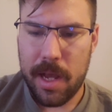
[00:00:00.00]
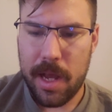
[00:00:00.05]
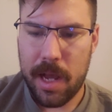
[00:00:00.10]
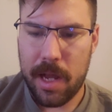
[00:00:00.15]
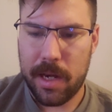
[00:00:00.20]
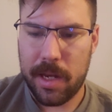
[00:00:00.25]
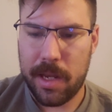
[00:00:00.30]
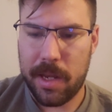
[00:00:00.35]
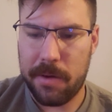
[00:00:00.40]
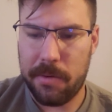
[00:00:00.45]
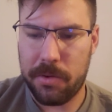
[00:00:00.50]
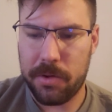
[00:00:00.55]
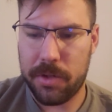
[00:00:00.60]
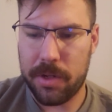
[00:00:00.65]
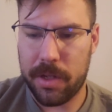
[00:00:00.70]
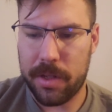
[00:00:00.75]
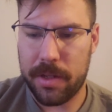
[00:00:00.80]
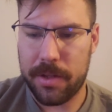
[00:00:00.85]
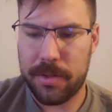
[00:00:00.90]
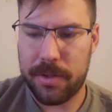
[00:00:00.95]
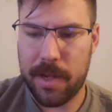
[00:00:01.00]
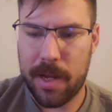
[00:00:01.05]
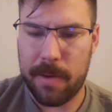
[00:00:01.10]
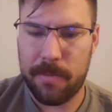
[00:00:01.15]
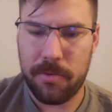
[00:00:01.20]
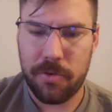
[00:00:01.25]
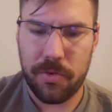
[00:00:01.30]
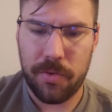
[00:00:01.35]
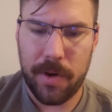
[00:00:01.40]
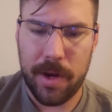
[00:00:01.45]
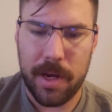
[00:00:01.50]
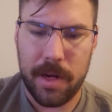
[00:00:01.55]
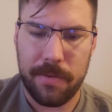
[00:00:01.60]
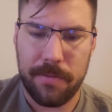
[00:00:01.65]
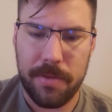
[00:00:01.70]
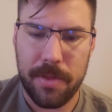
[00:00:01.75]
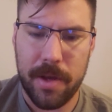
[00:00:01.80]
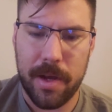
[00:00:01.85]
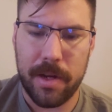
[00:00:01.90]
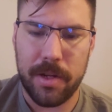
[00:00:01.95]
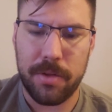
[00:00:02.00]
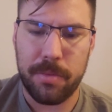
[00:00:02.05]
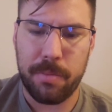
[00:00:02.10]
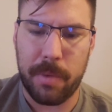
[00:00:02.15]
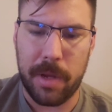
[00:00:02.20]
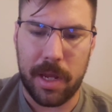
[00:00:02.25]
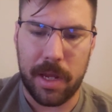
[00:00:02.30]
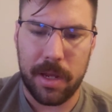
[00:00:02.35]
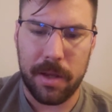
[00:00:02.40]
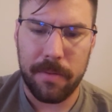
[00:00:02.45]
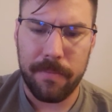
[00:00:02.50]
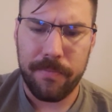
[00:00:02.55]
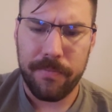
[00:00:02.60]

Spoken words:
and he was on the same train of thought as me.